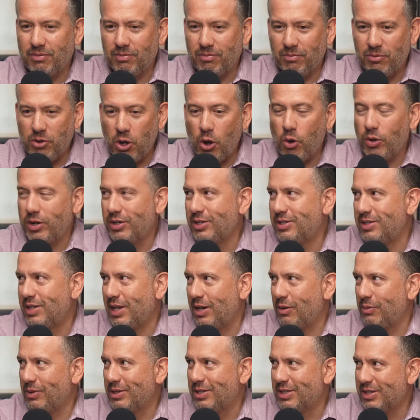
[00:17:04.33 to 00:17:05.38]
notice that
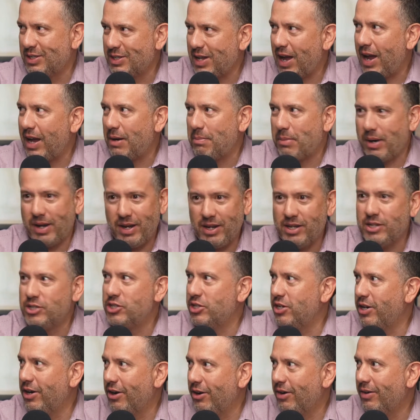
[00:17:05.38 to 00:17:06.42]
it was designed by an
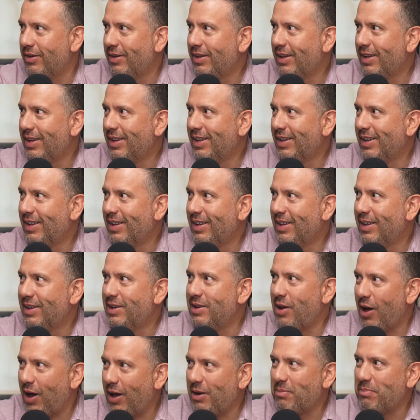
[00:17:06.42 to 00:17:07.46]
engineer,
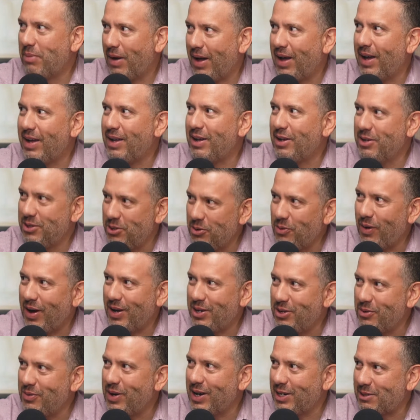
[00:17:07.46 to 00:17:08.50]
not by a
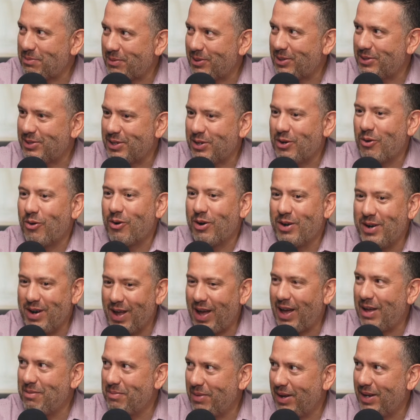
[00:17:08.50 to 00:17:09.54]
UI UX person or
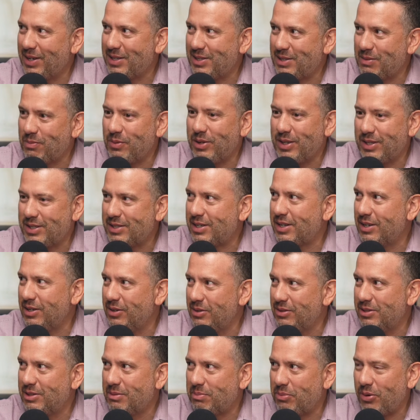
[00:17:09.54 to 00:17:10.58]
not by someone that's going to
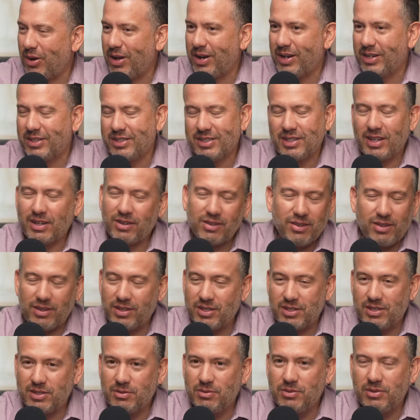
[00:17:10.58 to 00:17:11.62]
use the product. It's like, oh,
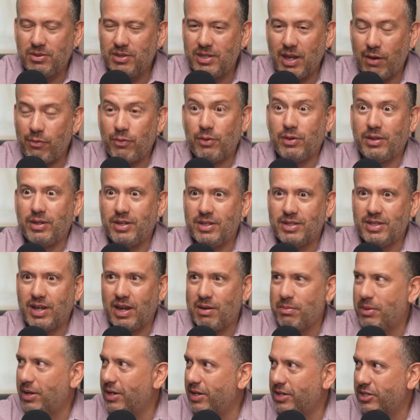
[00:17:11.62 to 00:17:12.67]
this is definitely
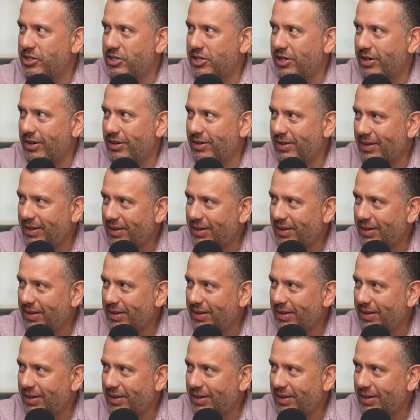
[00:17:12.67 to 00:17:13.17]
designed by an engineer.